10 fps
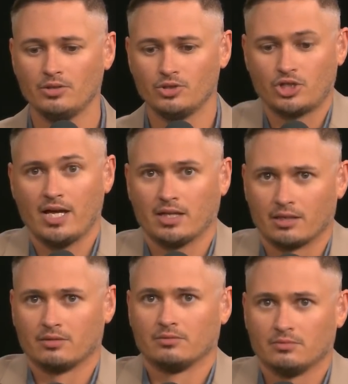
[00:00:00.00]
shaking
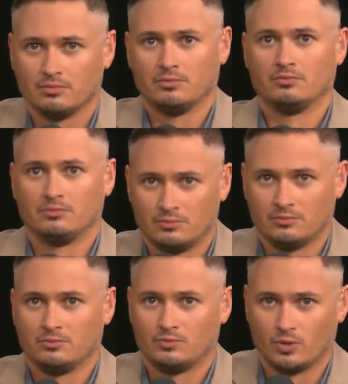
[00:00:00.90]

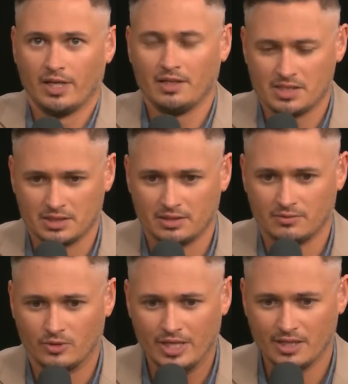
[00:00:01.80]
relentlessly,
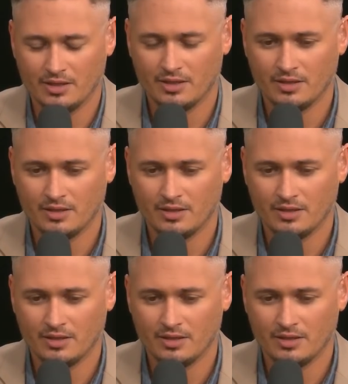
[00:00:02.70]
right?